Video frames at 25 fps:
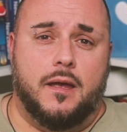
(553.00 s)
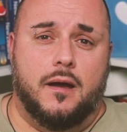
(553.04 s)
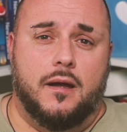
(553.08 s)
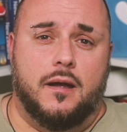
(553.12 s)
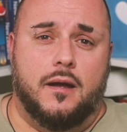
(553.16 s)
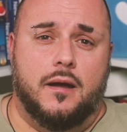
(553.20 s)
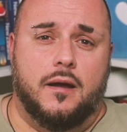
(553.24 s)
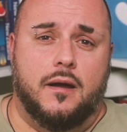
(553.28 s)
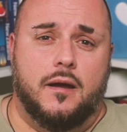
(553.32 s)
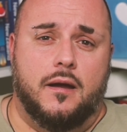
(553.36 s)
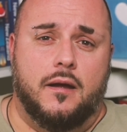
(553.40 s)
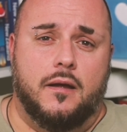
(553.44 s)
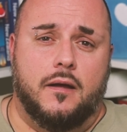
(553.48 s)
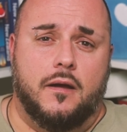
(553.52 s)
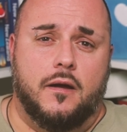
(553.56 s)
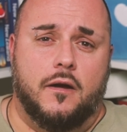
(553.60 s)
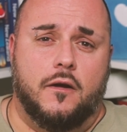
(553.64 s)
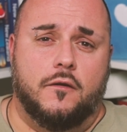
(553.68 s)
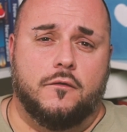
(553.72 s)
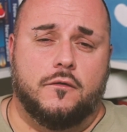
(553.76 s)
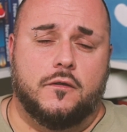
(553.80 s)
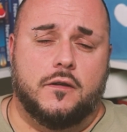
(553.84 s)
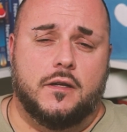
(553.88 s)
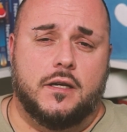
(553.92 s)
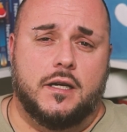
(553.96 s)
Uh,
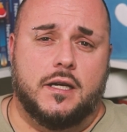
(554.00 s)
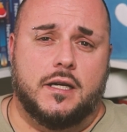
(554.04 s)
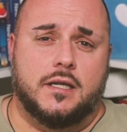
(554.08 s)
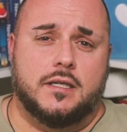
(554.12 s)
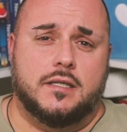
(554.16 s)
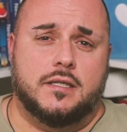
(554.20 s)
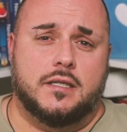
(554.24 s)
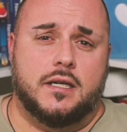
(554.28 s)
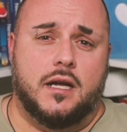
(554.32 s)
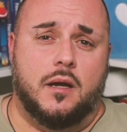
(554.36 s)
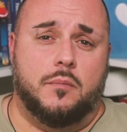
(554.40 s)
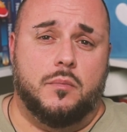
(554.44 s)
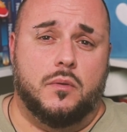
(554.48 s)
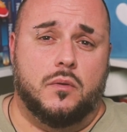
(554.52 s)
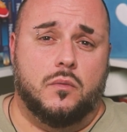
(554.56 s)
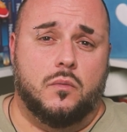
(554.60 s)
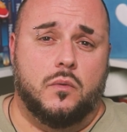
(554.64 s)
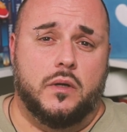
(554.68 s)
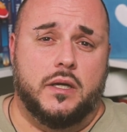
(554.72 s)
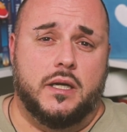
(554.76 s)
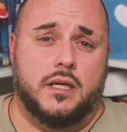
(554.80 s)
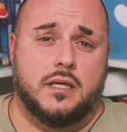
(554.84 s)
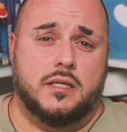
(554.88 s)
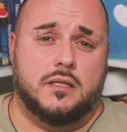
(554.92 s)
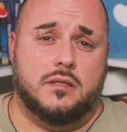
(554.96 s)
over the next couple of
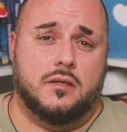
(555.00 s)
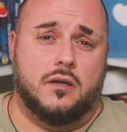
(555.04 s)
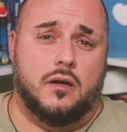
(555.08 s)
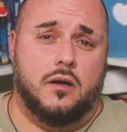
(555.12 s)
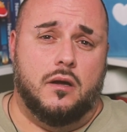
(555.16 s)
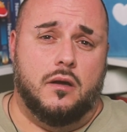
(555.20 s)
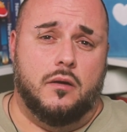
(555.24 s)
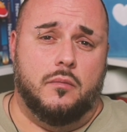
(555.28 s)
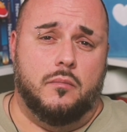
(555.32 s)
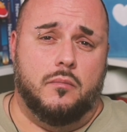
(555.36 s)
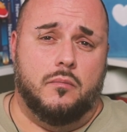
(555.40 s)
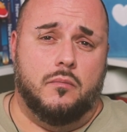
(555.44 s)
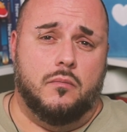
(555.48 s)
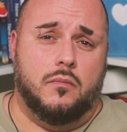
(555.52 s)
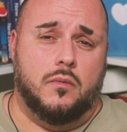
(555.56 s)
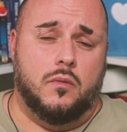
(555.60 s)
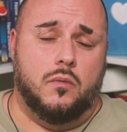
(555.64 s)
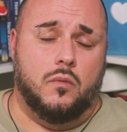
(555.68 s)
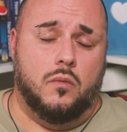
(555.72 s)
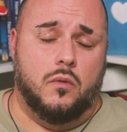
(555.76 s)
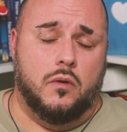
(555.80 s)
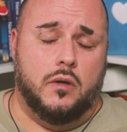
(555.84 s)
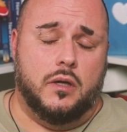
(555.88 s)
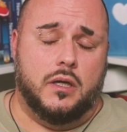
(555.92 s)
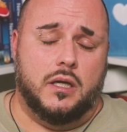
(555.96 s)
weeks, I'm
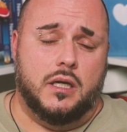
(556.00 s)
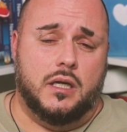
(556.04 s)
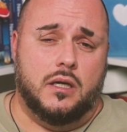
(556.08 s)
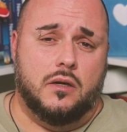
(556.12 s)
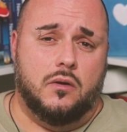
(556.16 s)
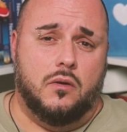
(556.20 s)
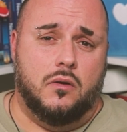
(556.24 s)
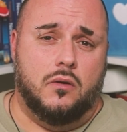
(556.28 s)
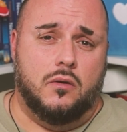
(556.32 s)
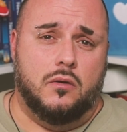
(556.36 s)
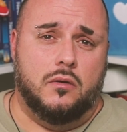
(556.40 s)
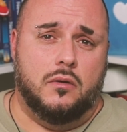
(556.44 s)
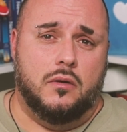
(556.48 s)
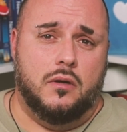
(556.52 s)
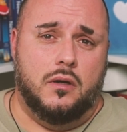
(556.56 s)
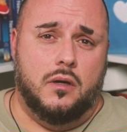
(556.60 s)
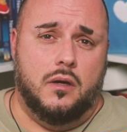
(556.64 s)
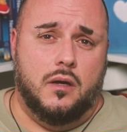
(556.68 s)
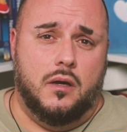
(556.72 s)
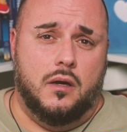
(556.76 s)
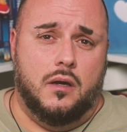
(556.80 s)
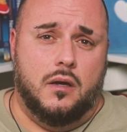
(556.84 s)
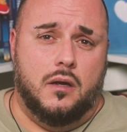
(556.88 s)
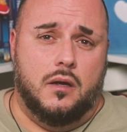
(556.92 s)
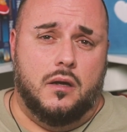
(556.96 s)
working on
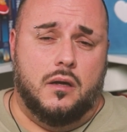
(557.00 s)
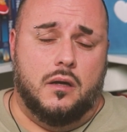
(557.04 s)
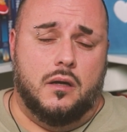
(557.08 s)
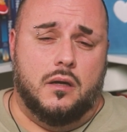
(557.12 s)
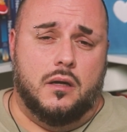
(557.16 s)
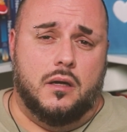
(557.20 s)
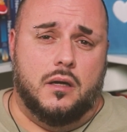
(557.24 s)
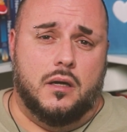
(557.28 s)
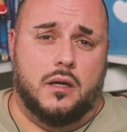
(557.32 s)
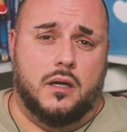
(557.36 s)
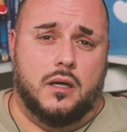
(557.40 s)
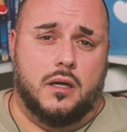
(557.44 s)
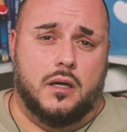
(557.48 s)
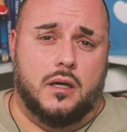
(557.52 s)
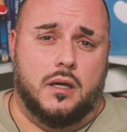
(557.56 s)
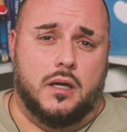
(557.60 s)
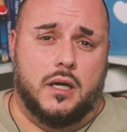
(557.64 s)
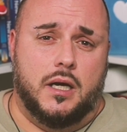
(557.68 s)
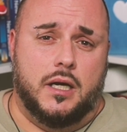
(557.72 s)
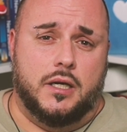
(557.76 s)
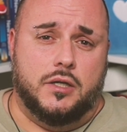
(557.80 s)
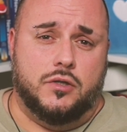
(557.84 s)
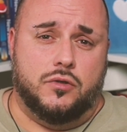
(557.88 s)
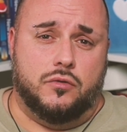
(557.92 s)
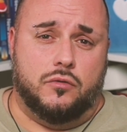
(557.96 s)
uh,
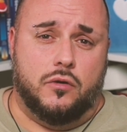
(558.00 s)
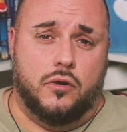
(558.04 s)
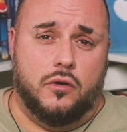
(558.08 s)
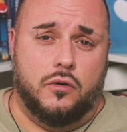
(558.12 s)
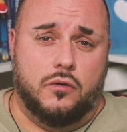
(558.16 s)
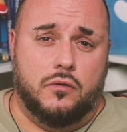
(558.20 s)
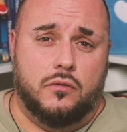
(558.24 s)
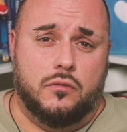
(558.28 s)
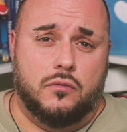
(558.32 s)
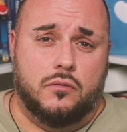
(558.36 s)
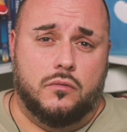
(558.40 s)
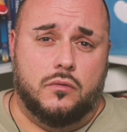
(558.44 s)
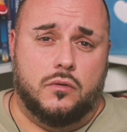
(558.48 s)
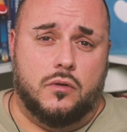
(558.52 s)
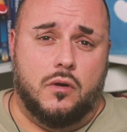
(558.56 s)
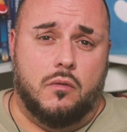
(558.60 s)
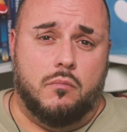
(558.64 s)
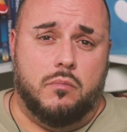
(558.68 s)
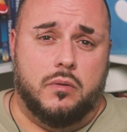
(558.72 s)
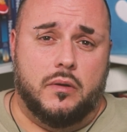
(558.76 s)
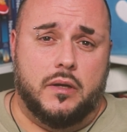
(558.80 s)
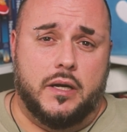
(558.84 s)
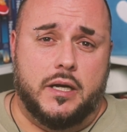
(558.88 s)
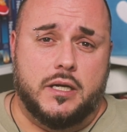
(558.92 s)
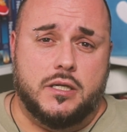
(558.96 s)
a drone
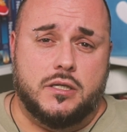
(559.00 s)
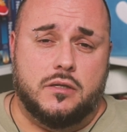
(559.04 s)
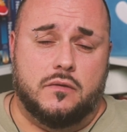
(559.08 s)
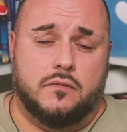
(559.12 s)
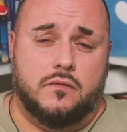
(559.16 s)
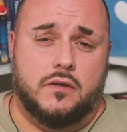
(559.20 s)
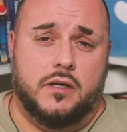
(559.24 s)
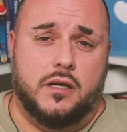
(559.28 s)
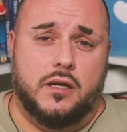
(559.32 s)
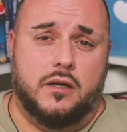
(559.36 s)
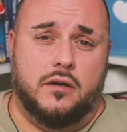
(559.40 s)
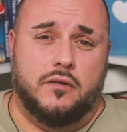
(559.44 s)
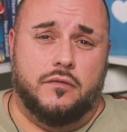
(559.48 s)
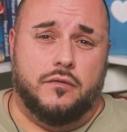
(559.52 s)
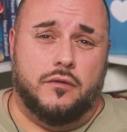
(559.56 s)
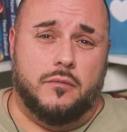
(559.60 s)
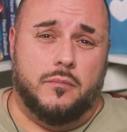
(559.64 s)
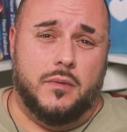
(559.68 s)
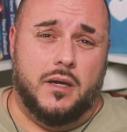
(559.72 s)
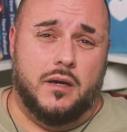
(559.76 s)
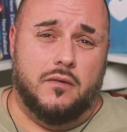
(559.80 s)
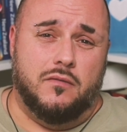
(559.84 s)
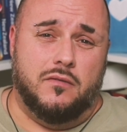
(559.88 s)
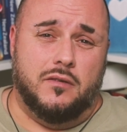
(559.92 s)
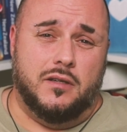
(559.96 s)
compilation video
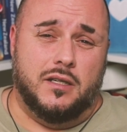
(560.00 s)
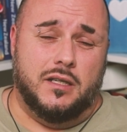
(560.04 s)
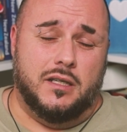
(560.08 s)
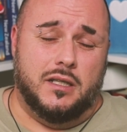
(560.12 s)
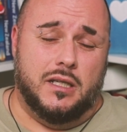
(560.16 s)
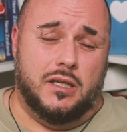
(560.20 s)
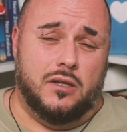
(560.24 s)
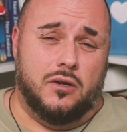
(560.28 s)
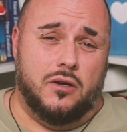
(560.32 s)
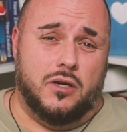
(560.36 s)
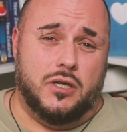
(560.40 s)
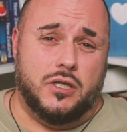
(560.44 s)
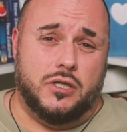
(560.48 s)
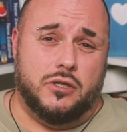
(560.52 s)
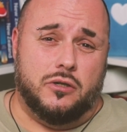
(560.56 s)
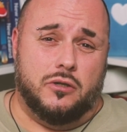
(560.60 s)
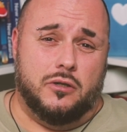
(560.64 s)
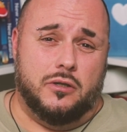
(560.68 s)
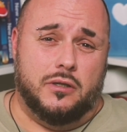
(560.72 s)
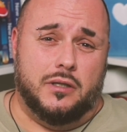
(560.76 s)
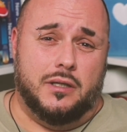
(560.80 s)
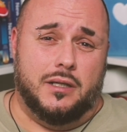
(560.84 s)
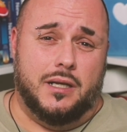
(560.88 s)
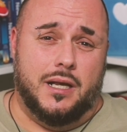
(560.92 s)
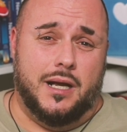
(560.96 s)
from everything that I
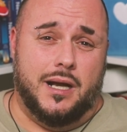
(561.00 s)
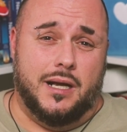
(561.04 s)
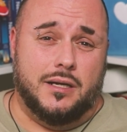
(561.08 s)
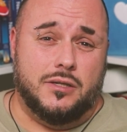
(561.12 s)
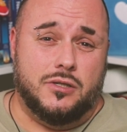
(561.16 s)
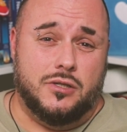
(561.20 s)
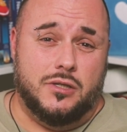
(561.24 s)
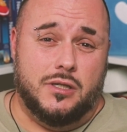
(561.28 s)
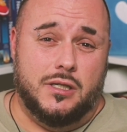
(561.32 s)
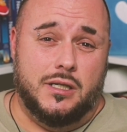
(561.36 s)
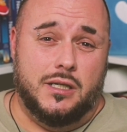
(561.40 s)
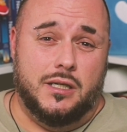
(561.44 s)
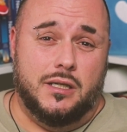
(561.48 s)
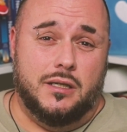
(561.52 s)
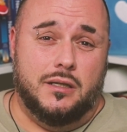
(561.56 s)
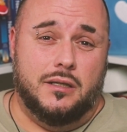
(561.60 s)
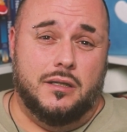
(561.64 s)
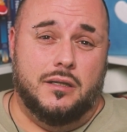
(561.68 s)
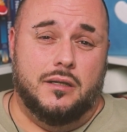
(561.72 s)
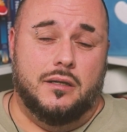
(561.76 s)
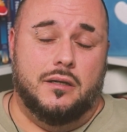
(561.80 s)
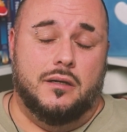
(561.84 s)
shot last year.